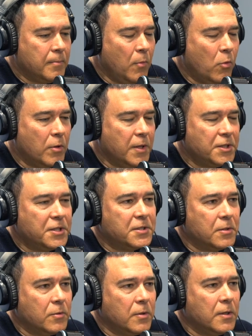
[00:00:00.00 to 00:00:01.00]
more than just
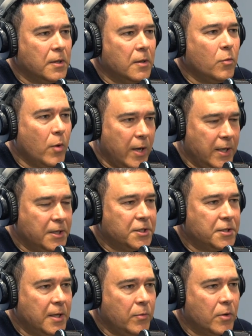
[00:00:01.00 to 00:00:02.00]
a, a wage.
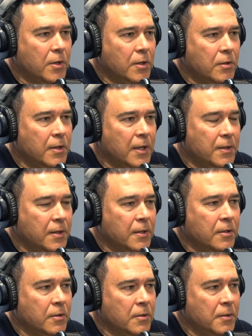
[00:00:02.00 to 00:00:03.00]
They want to know that
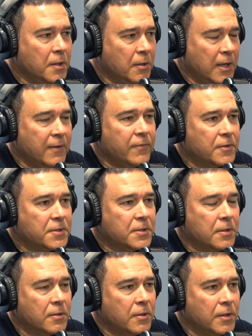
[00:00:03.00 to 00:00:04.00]
their their efforts
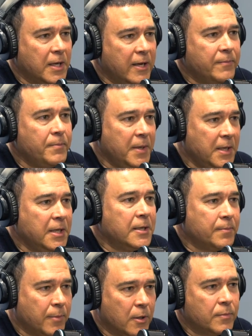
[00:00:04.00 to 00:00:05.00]
are going to have meaning
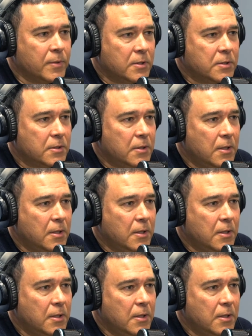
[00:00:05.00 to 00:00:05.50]
and purpose,